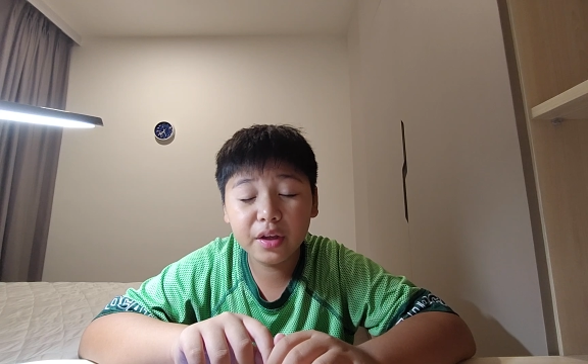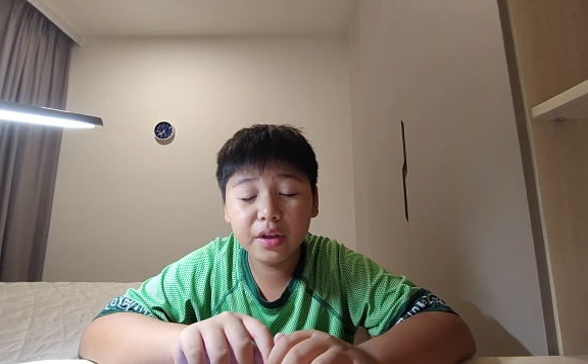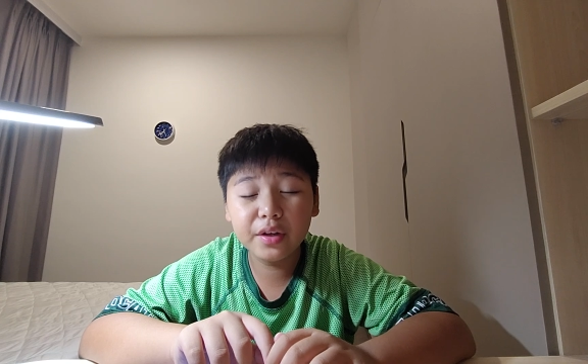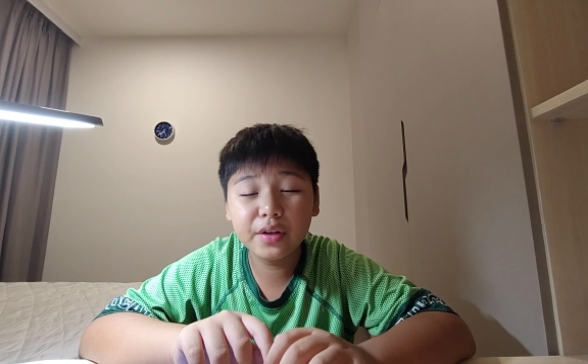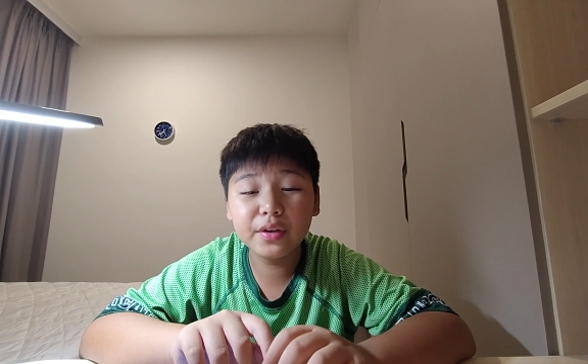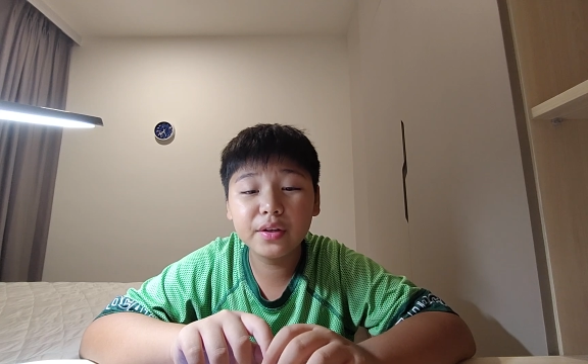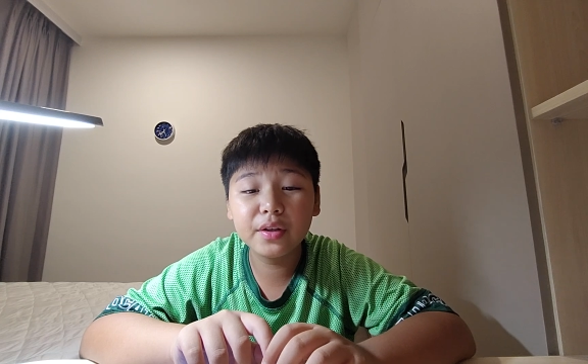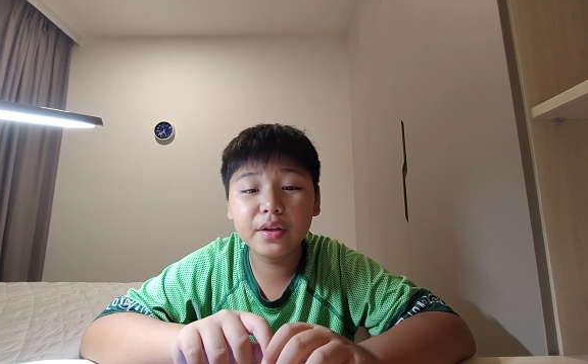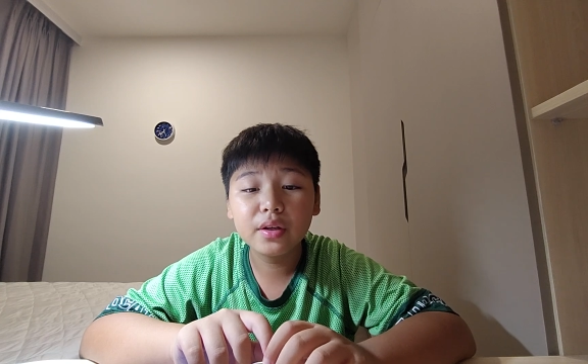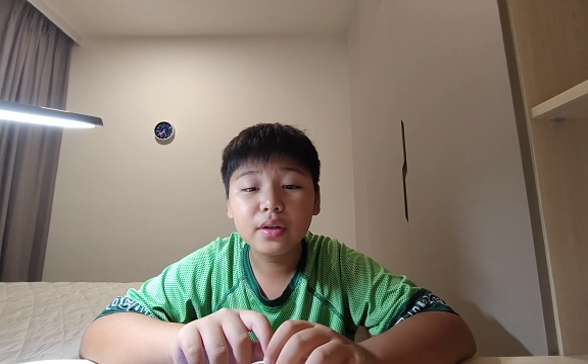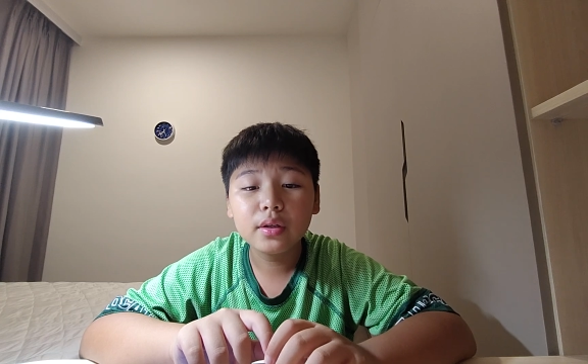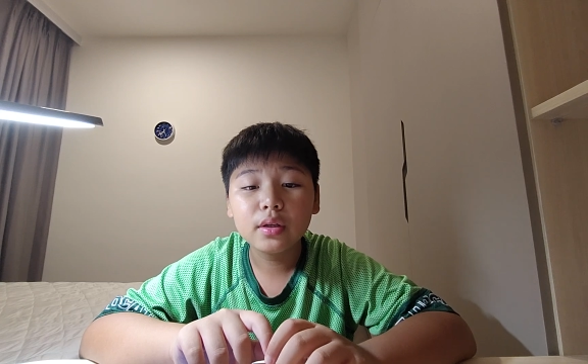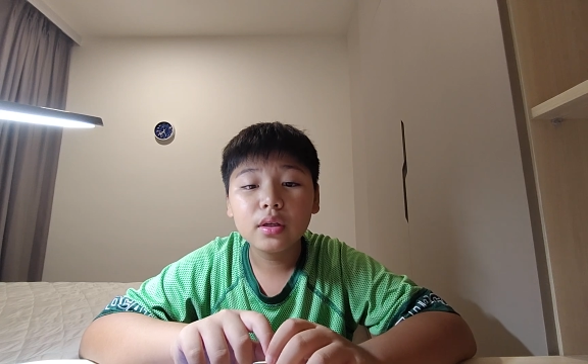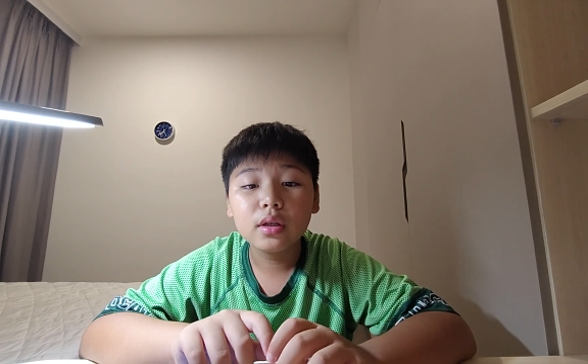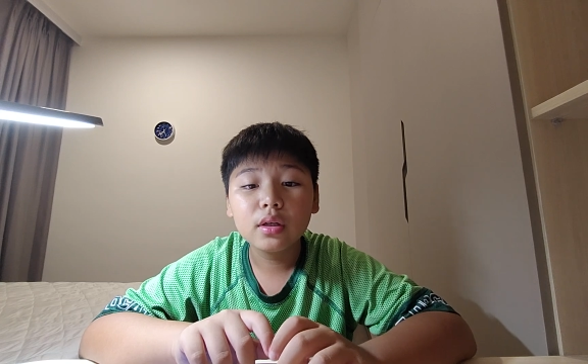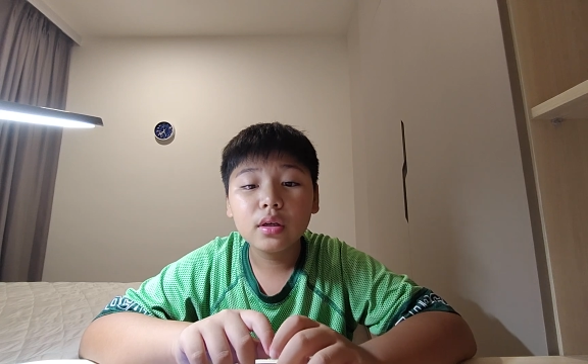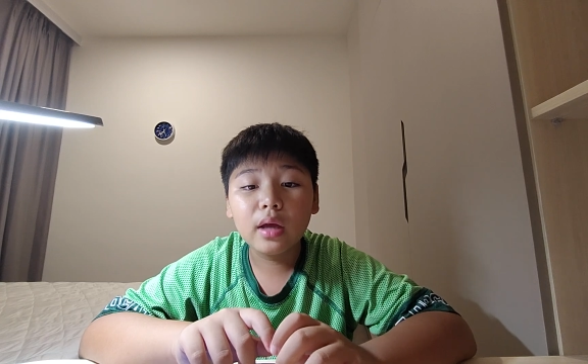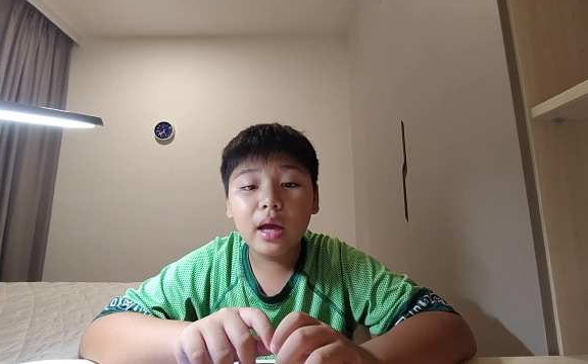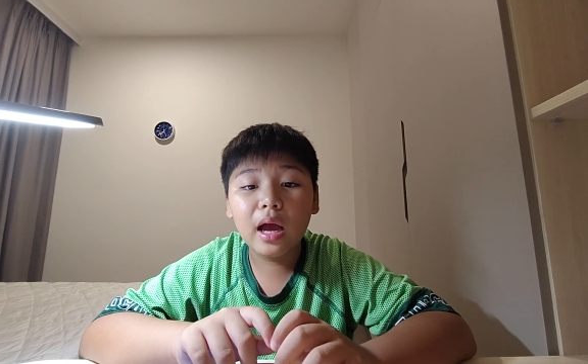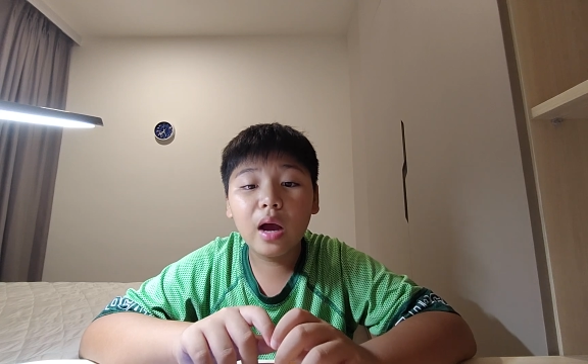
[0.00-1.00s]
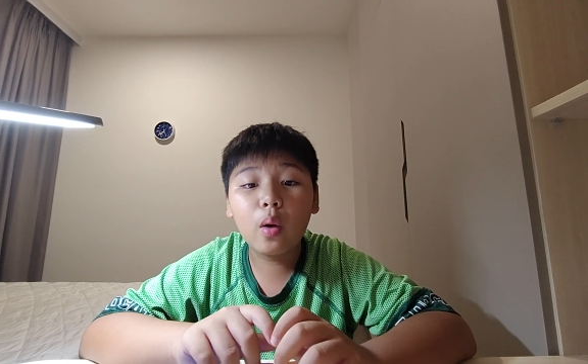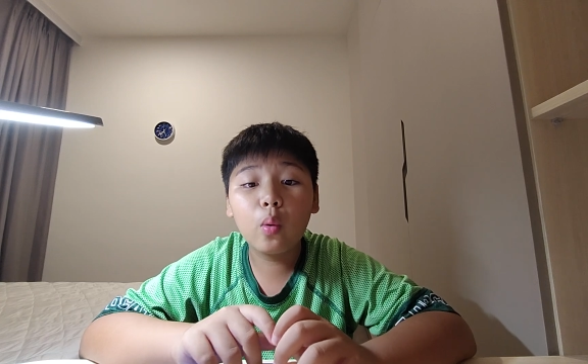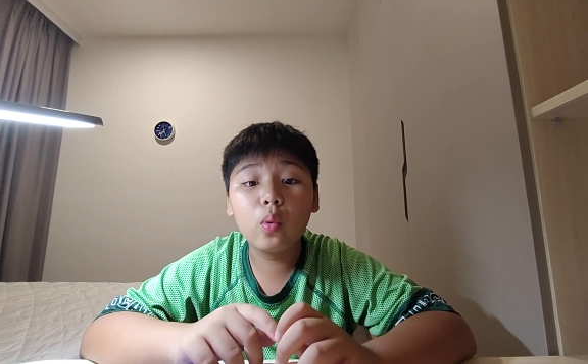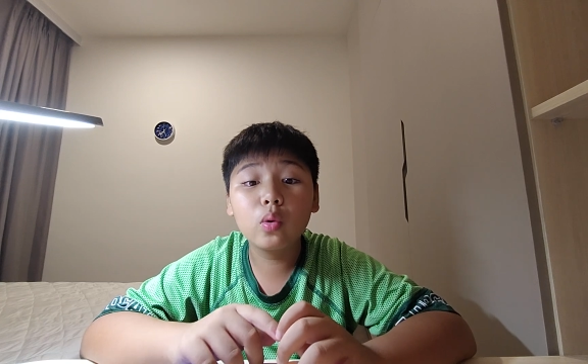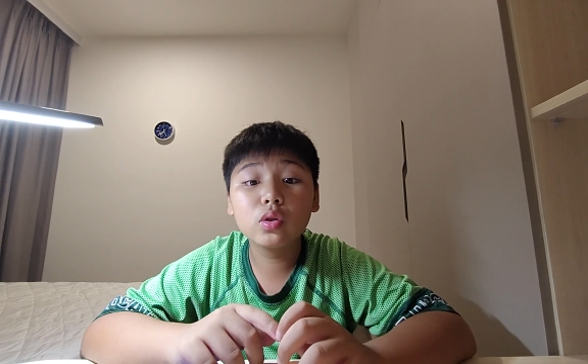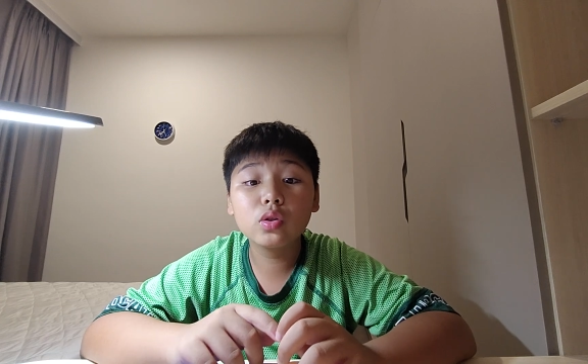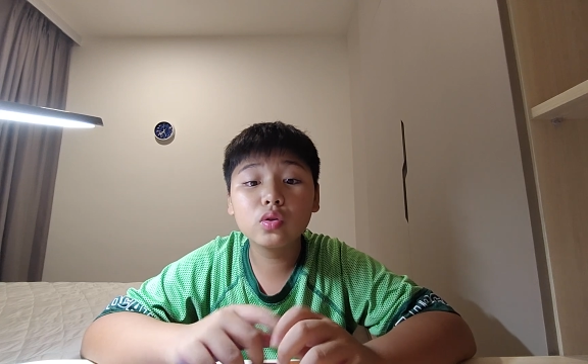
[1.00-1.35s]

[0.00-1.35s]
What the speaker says: in our